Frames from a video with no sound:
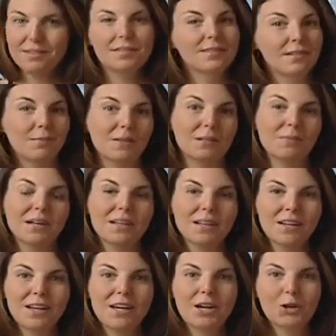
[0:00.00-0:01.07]
This is something my
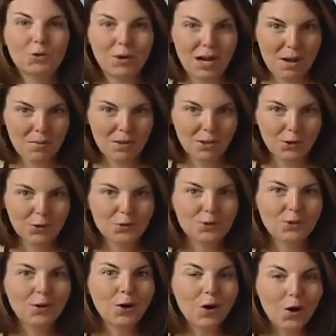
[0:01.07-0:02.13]
grandmother
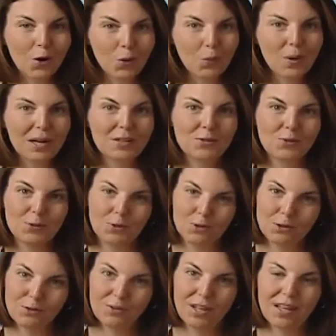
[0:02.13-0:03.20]
used to always
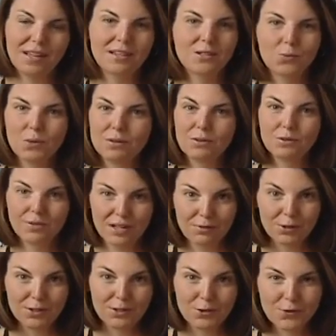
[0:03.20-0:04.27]
serve, and it's one of her
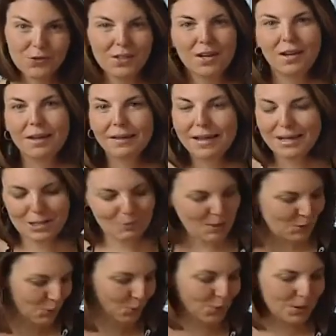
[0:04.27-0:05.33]
favorites, so it's kind of
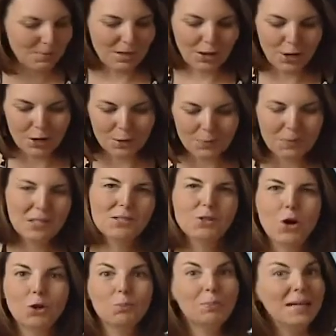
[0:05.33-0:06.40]
special to my heart.
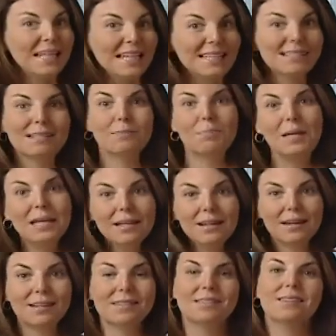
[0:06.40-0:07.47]
It's called Peas and
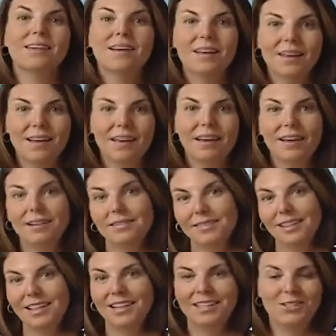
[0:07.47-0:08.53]
Peanuts,
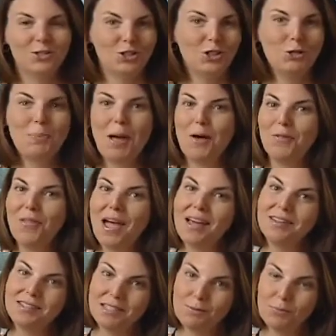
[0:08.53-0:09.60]
and it's just about
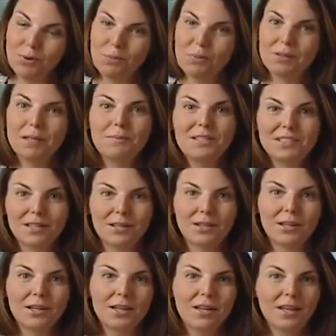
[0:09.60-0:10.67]
that simple. But let me
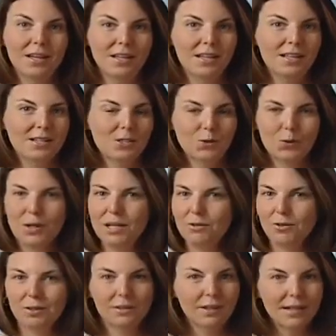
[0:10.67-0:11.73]
tell you, it's
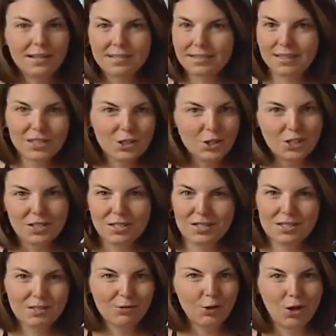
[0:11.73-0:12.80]
great for the ladies'
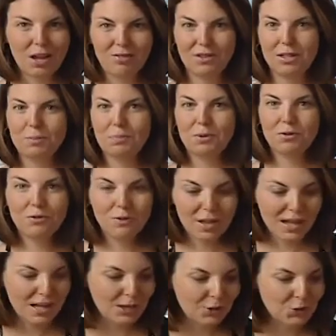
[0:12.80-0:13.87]
luncheons. If you're having a
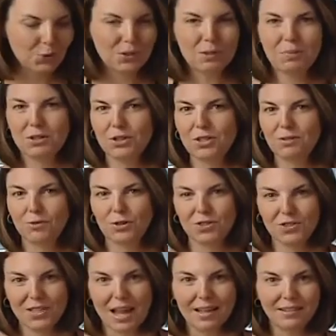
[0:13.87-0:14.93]
buffet, you're doing a bunch of
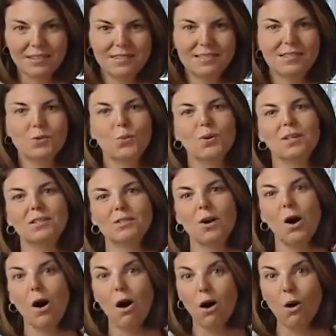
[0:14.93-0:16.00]
different salads. This one
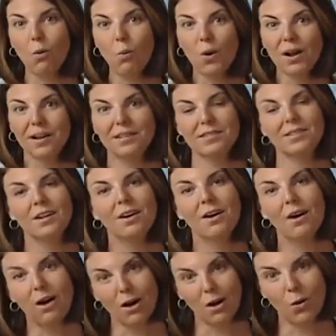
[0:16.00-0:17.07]
is always,
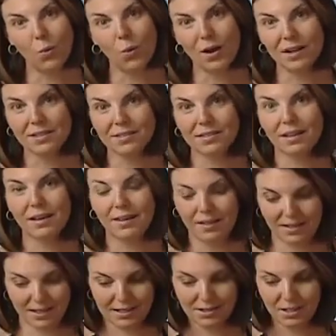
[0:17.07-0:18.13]
always
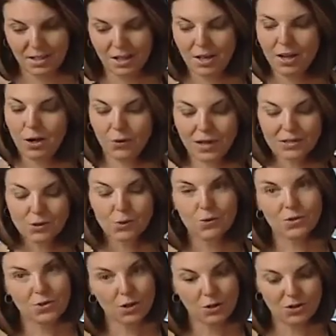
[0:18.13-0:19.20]
a hit. Okay,
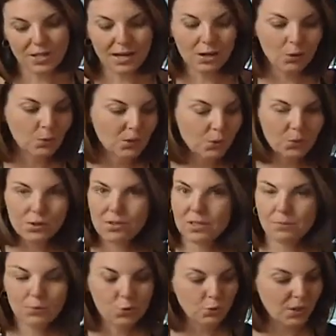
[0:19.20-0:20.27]
so it starts out with a real
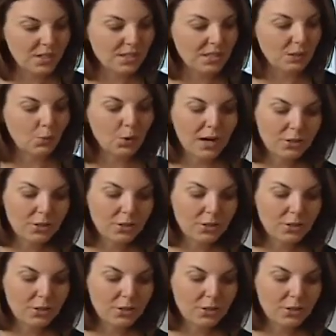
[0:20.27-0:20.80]
simple dressing.